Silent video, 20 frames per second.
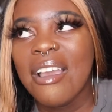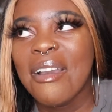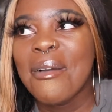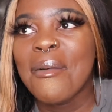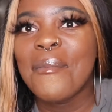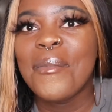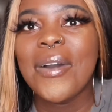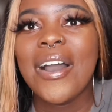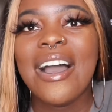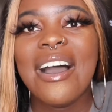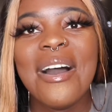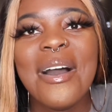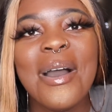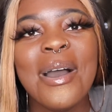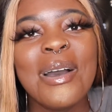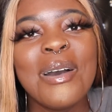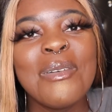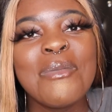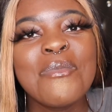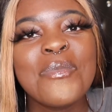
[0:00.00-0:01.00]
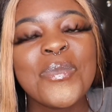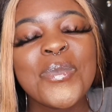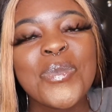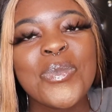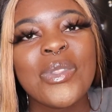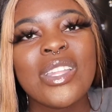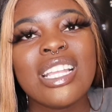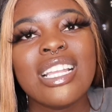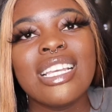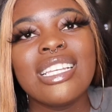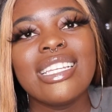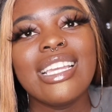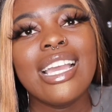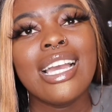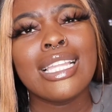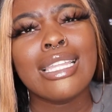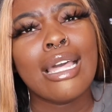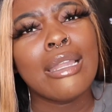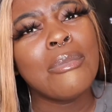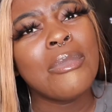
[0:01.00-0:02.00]
But um,
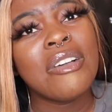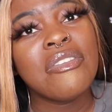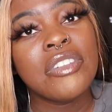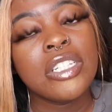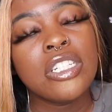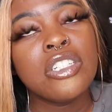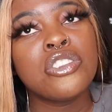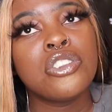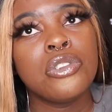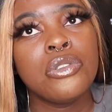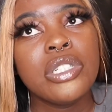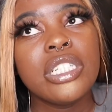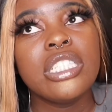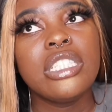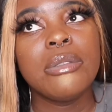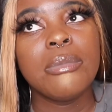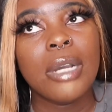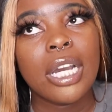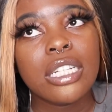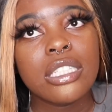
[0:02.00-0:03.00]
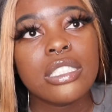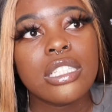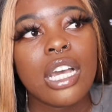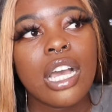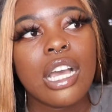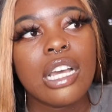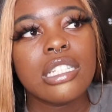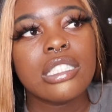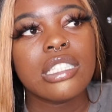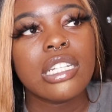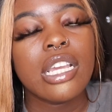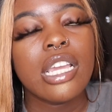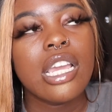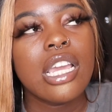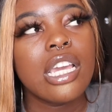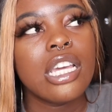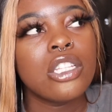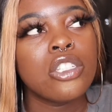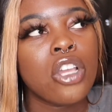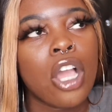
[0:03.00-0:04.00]
yeah, a lot of my videos do get demonetized
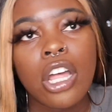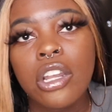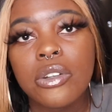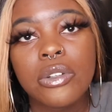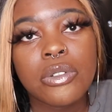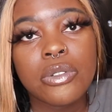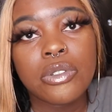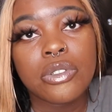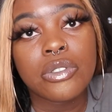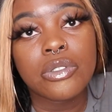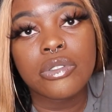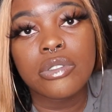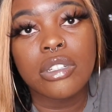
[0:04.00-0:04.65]
and y'all don't